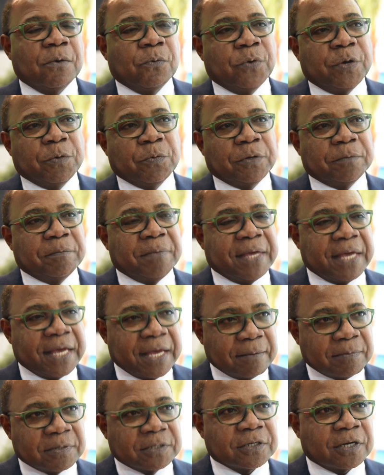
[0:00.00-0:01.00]
we would be
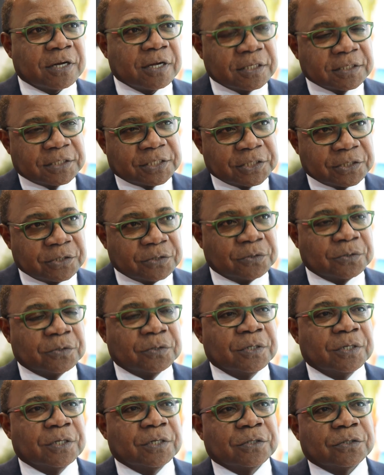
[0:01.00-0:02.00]
able to continue
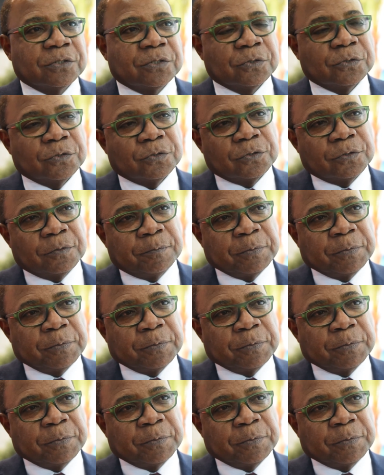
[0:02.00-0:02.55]
to